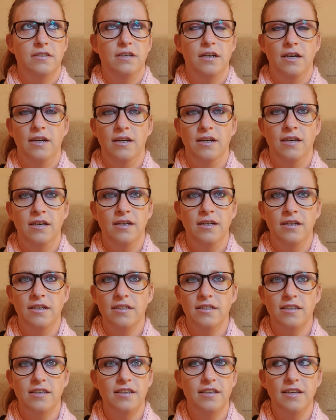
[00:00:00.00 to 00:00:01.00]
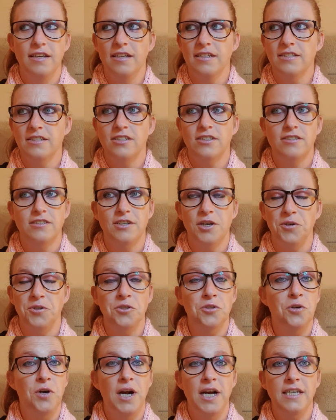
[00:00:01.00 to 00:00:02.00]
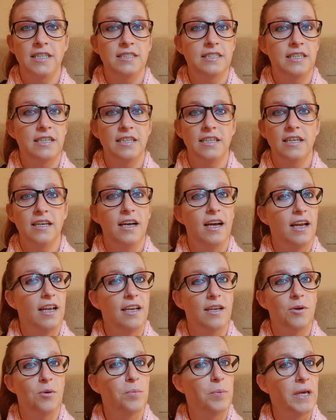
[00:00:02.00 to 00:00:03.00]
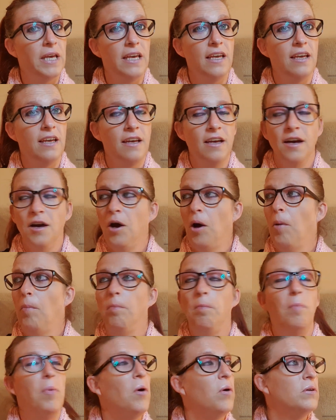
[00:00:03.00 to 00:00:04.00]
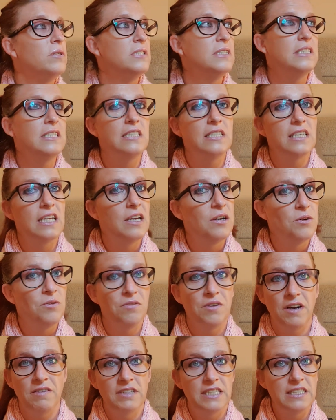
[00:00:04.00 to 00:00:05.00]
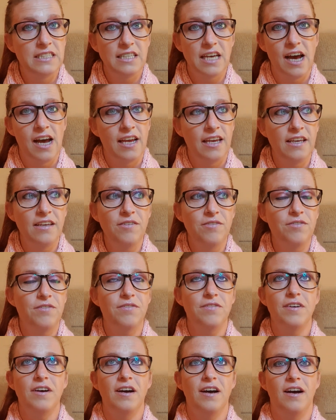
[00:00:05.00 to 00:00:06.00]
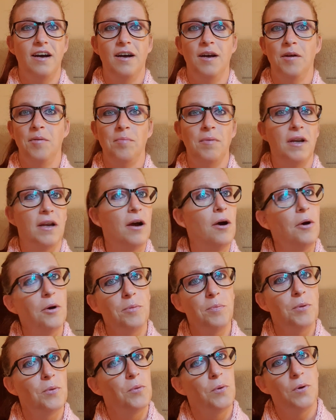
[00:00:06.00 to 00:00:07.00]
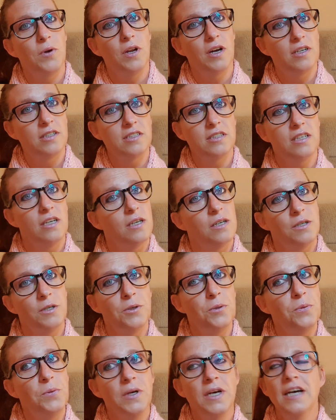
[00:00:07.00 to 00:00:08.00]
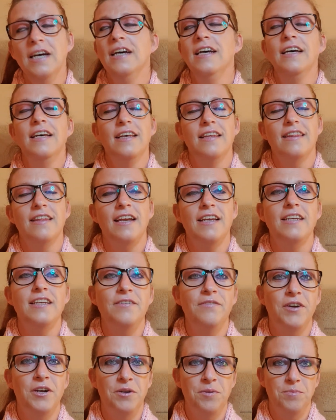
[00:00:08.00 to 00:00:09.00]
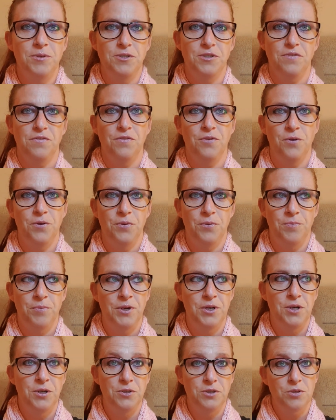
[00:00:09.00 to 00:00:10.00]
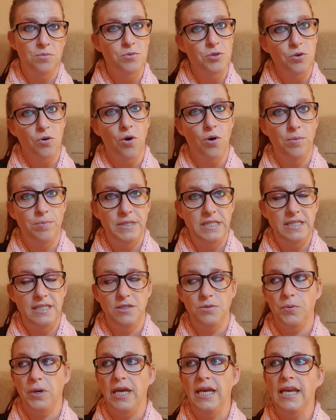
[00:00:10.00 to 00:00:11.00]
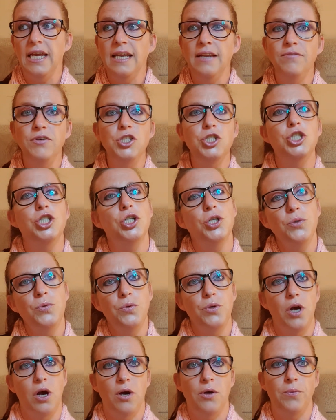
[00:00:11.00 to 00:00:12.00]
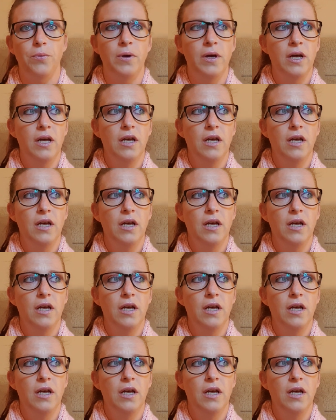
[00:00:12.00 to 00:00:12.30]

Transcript: Going crazy a little bit, but still very safe, and I hope you all are too. Thank you very much for my new subscribers this week, and if you do know